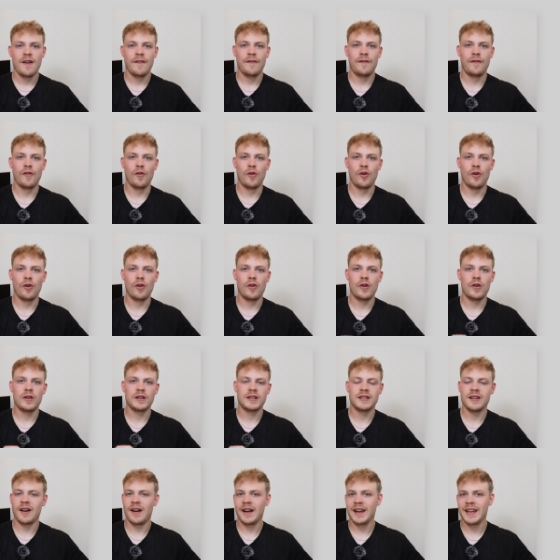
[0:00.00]

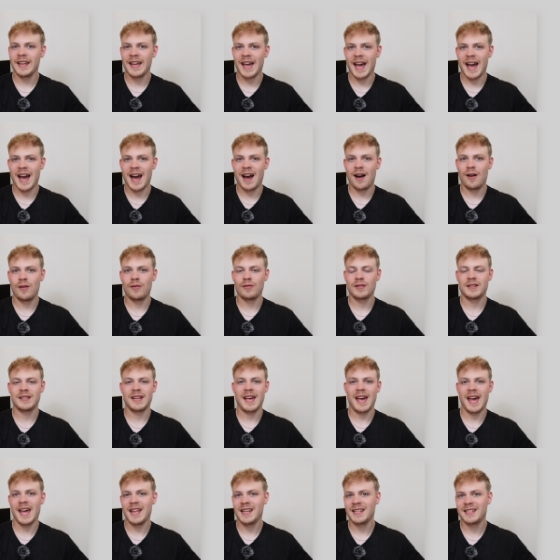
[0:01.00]
for dining out,
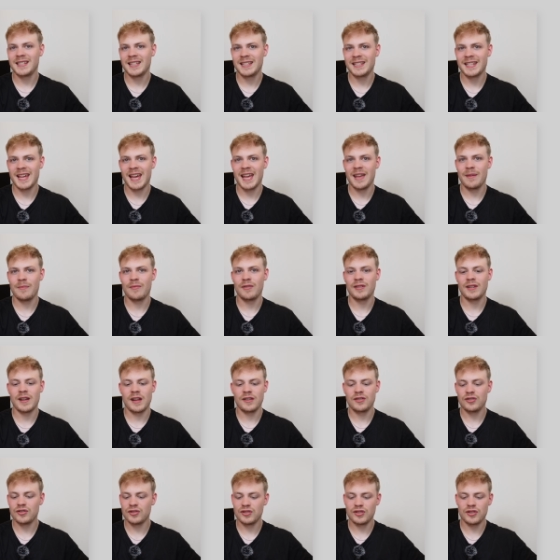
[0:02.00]
entertainment
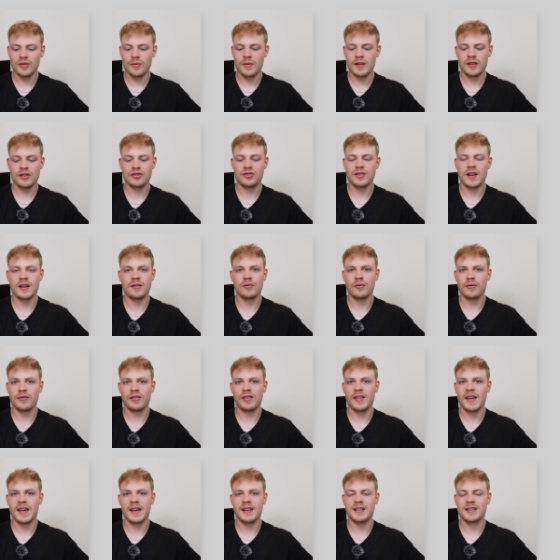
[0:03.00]
and just doing general
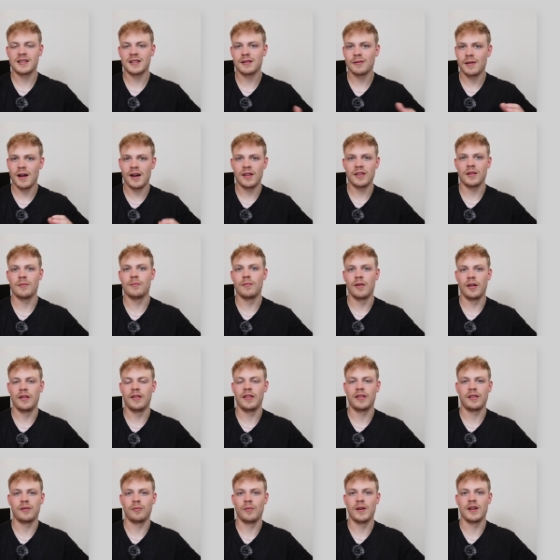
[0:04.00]
things throughout the
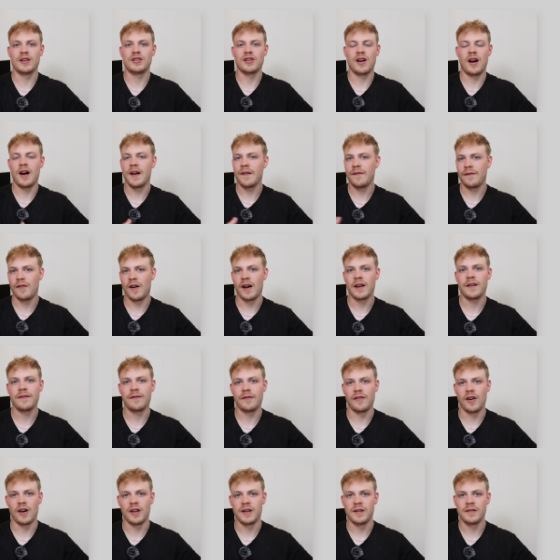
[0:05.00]
month, which I find
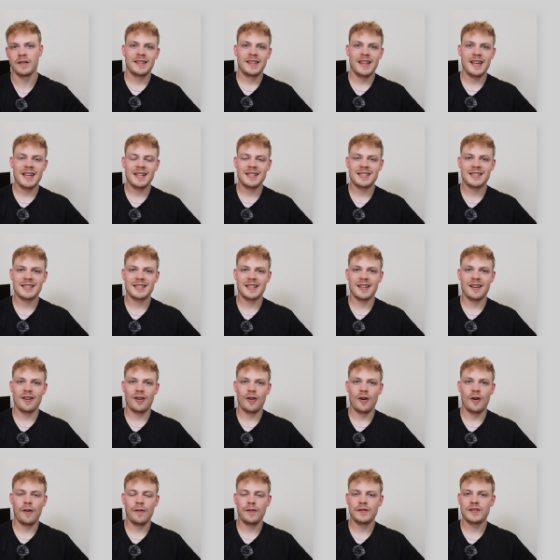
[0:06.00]
fun. This
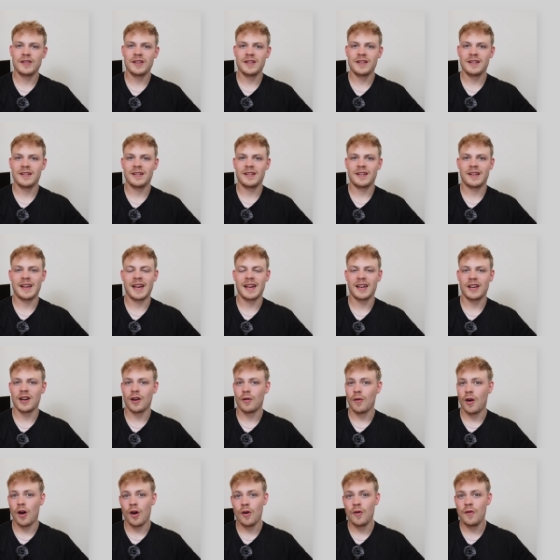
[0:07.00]
often can
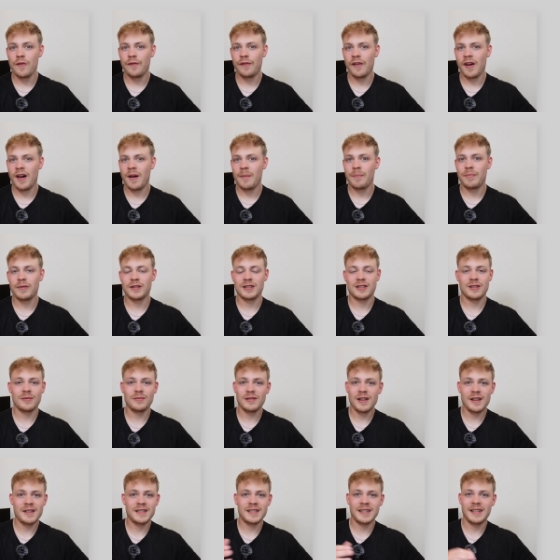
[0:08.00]
go over, but
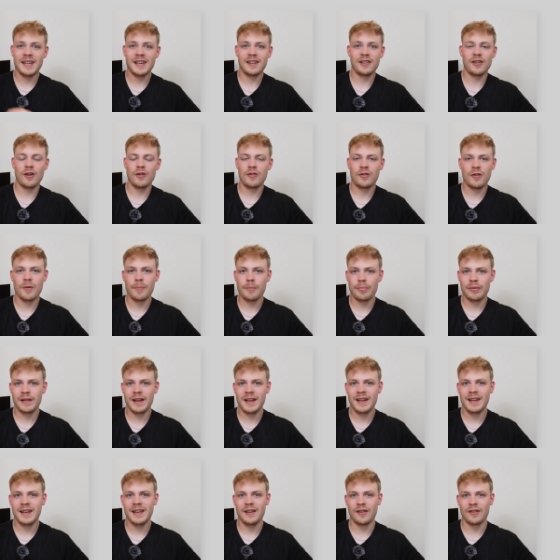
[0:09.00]
sometimes it can go
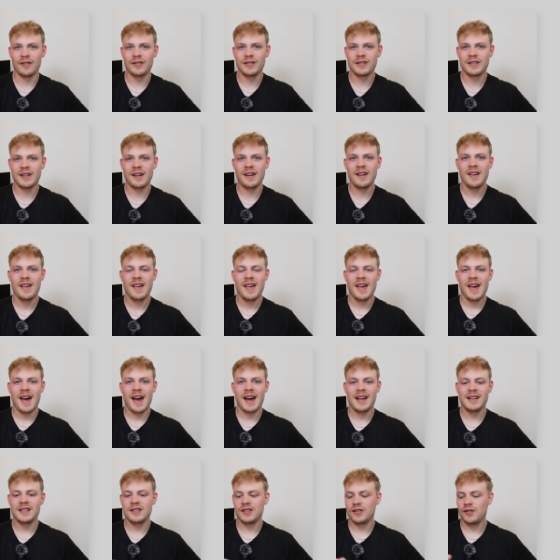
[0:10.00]
completely under
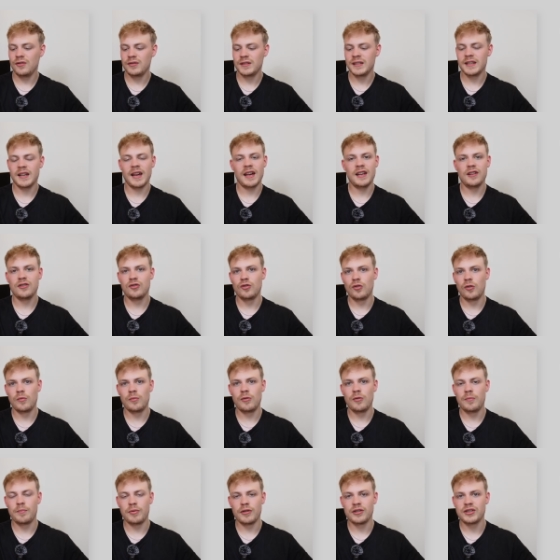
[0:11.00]
and using a
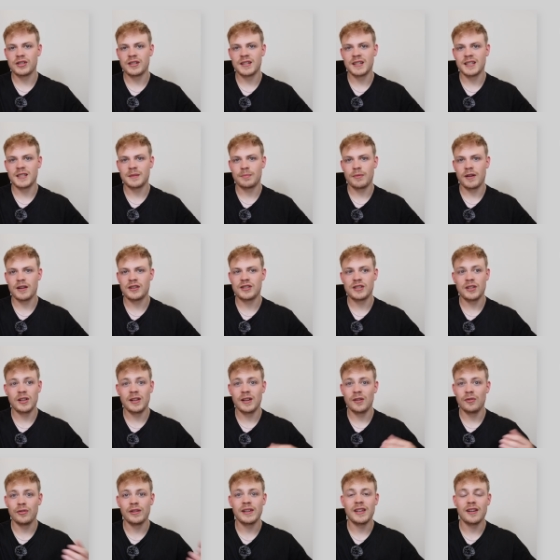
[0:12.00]
normal budgeting
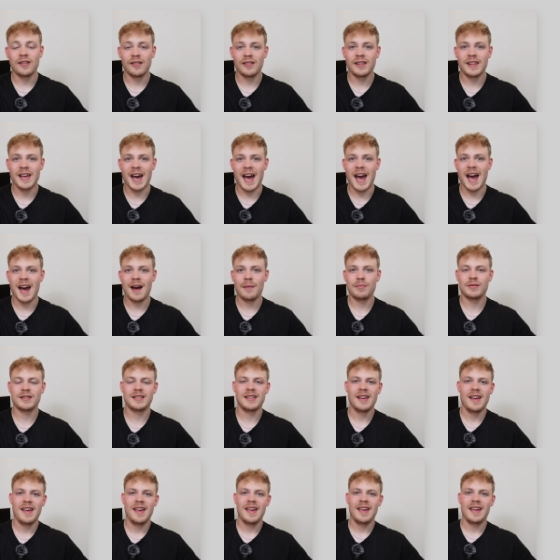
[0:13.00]
spreadsheet or the other
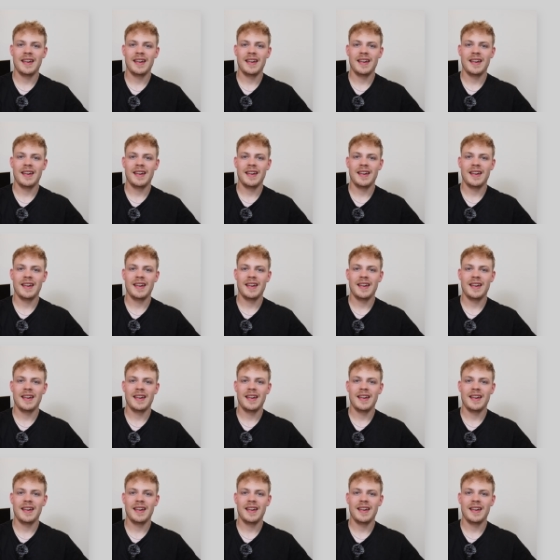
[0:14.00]
apps